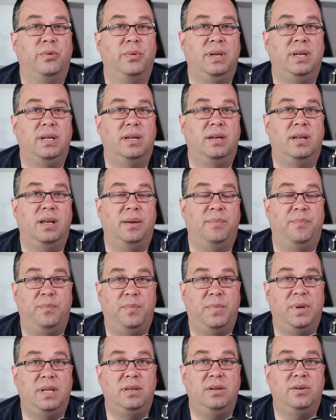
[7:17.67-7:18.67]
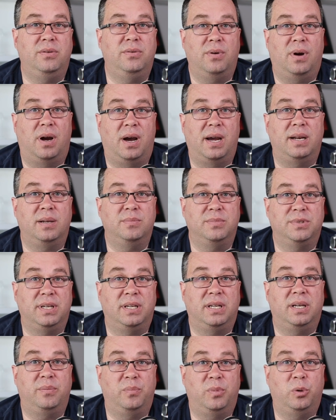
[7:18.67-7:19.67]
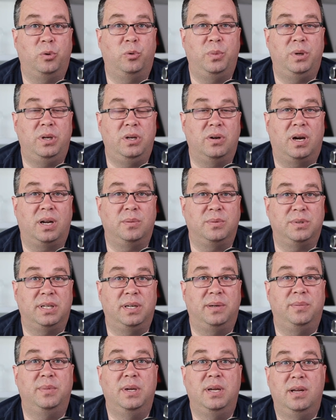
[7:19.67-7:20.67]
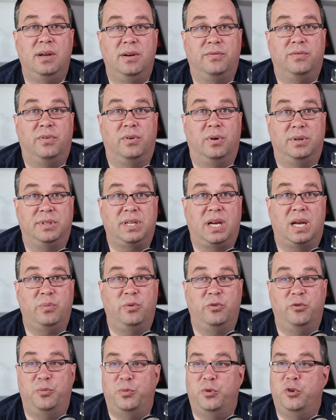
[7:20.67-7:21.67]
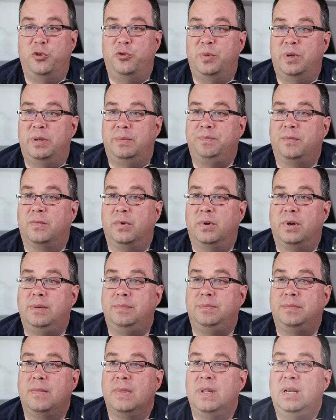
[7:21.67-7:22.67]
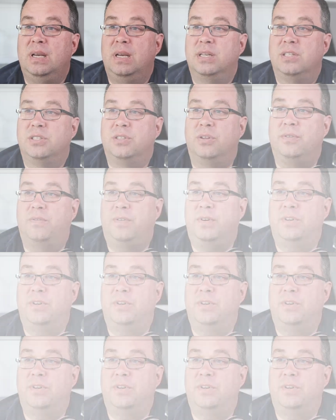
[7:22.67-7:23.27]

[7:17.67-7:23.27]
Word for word: but we needed a menu item set up, mobile menu item set up for a type of movement, all right? So the